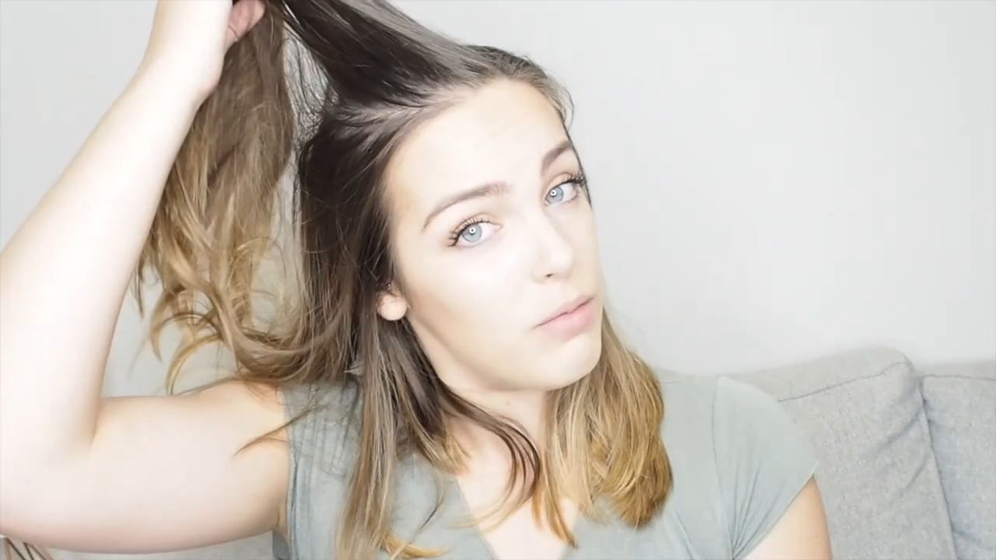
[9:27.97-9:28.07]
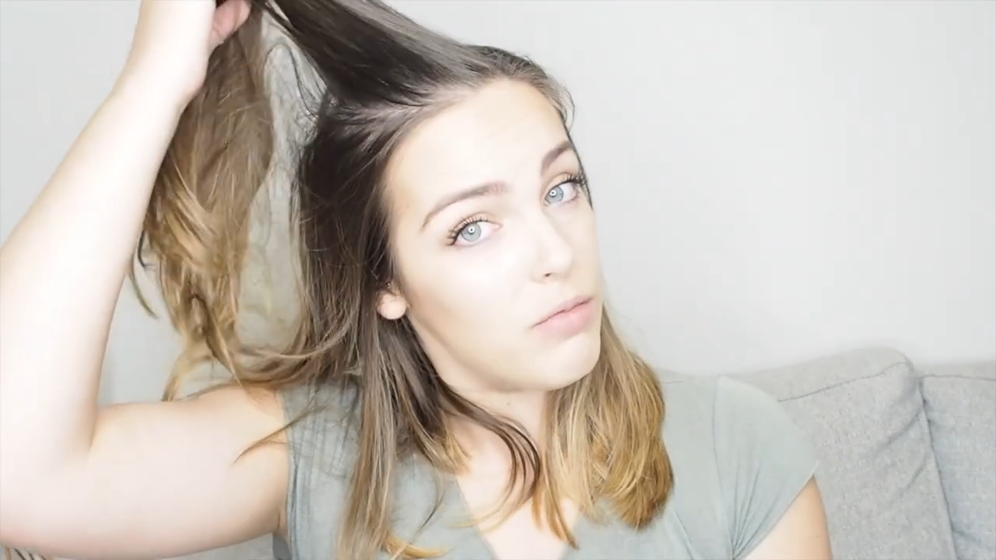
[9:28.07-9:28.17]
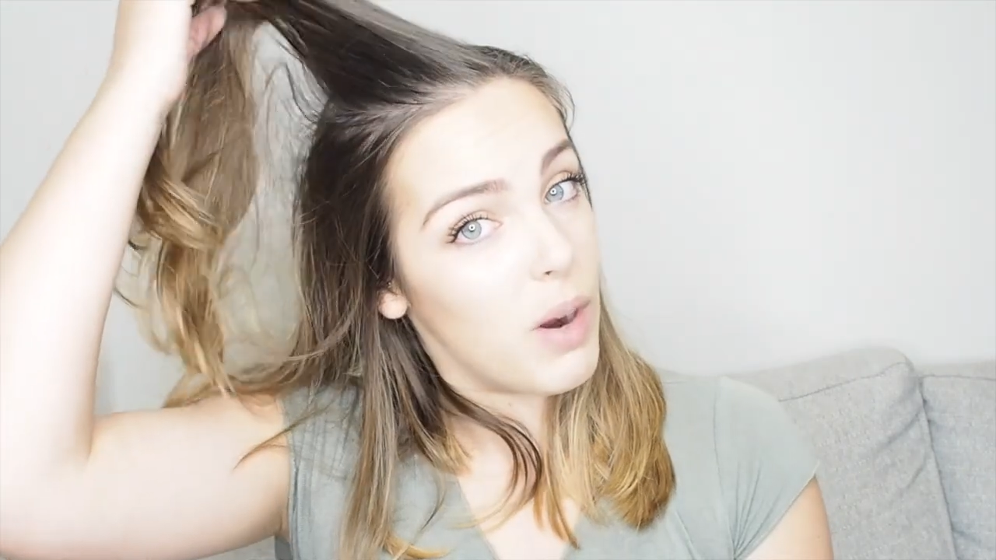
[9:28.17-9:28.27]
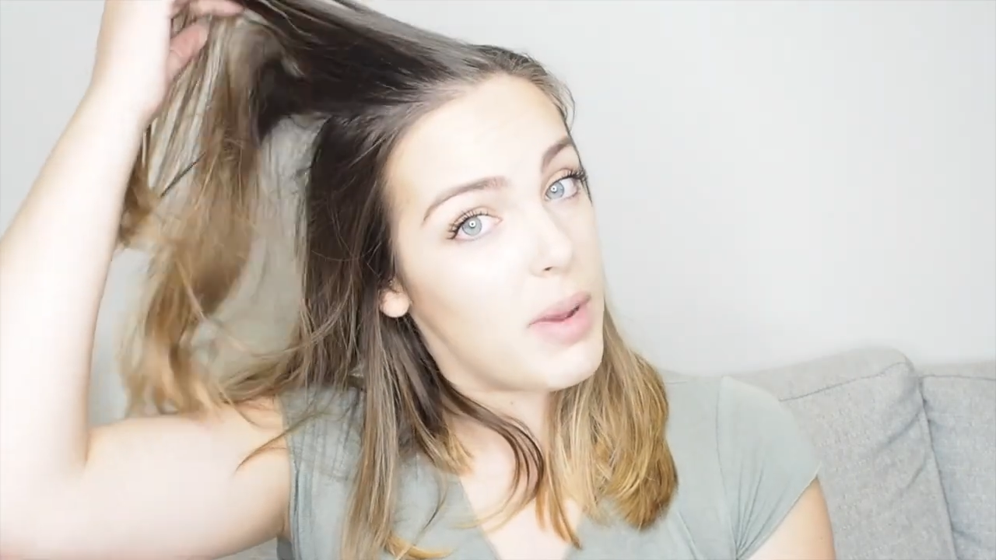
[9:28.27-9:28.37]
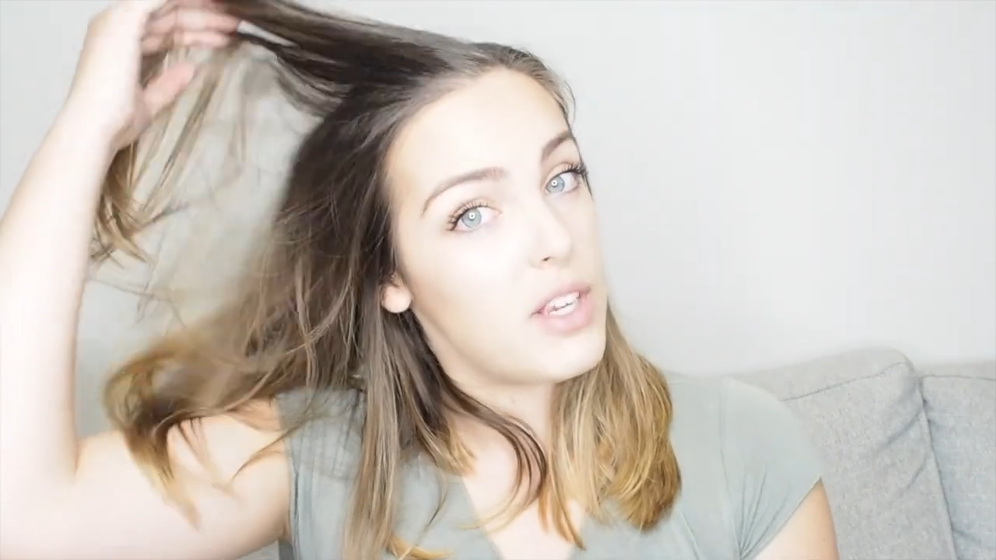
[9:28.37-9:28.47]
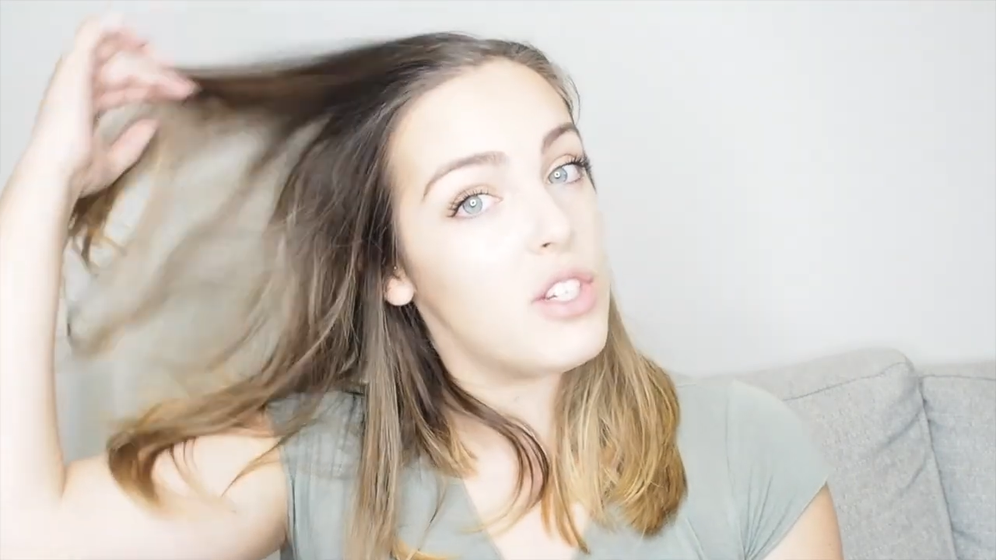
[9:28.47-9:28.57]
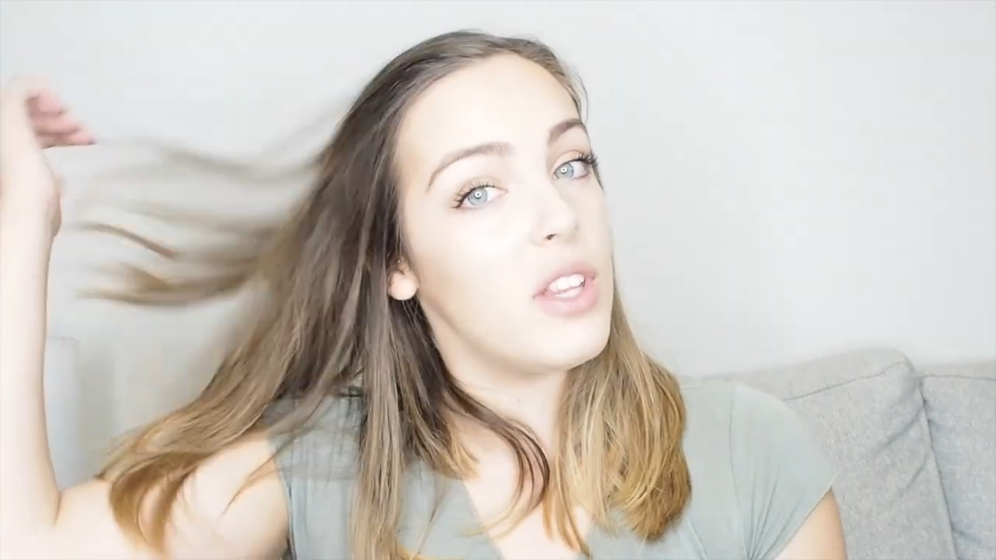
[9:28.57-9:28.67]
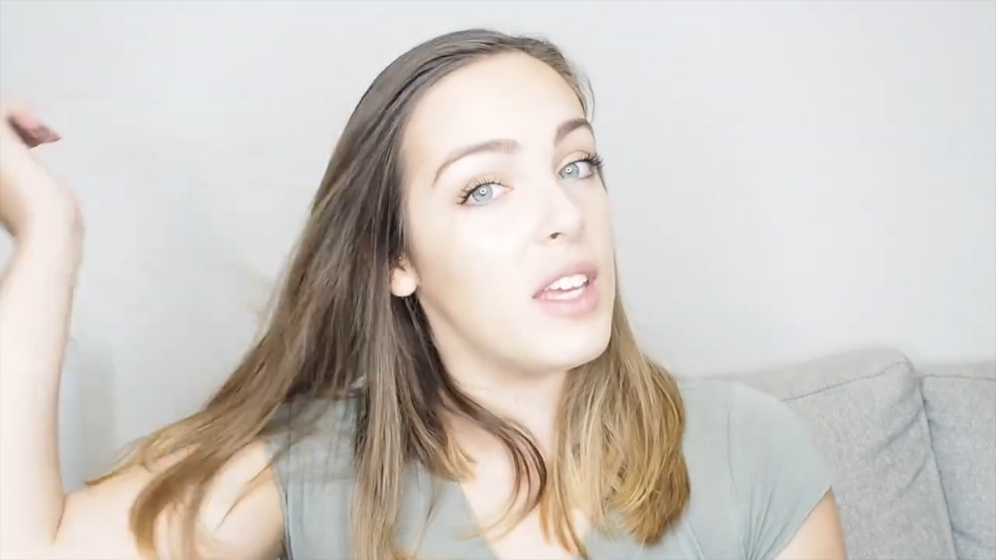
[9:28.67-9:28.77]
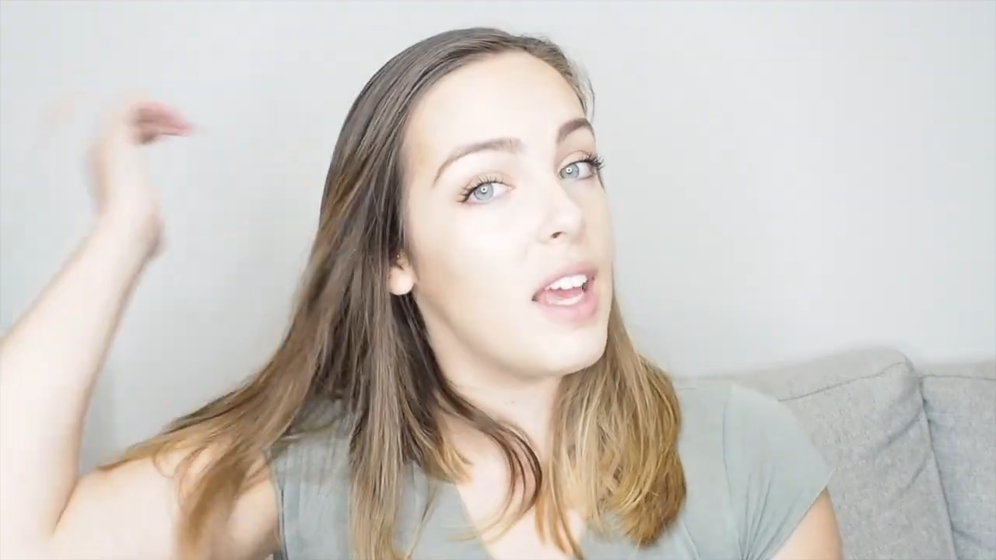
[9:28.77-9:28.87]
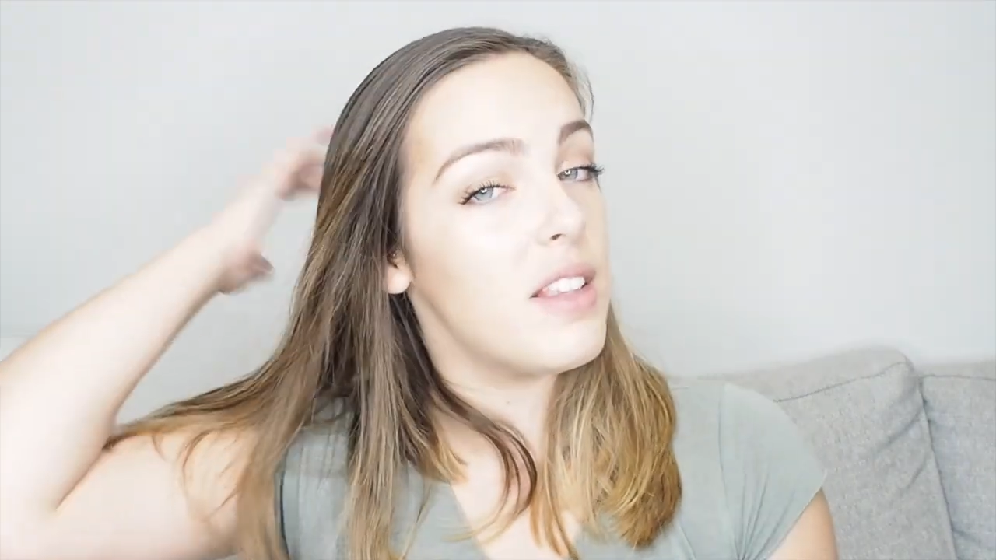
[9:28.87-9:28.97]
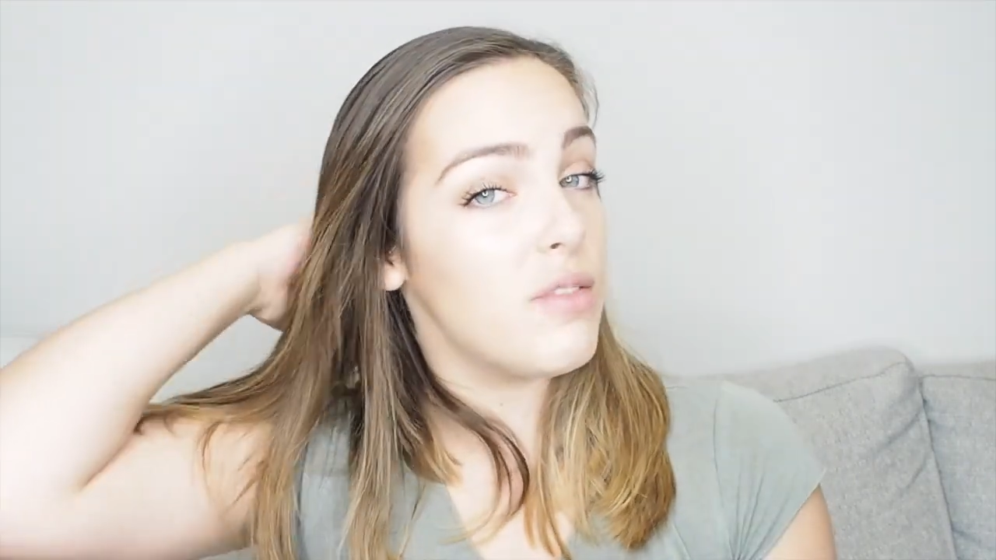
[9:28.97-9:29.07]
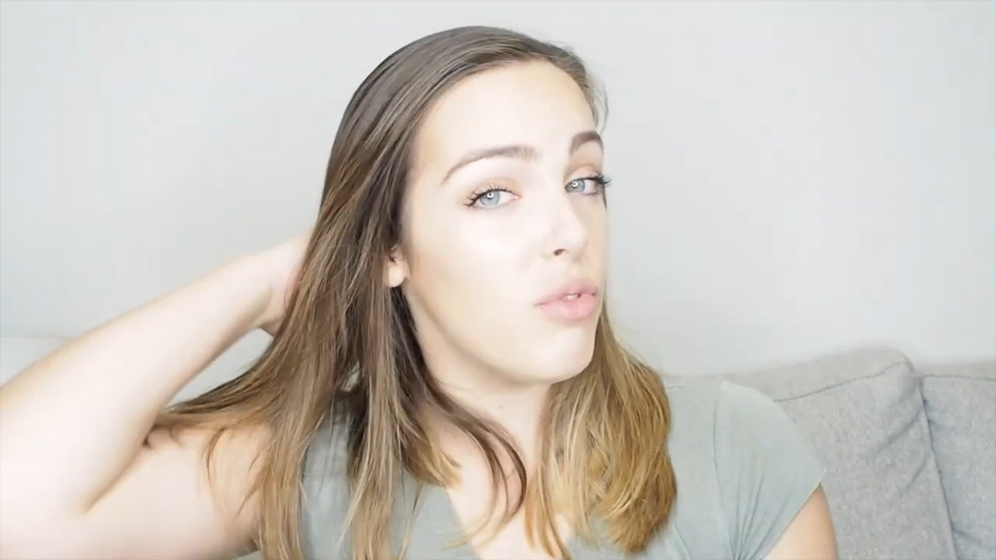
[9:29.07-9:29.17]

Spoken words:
rubbish that gets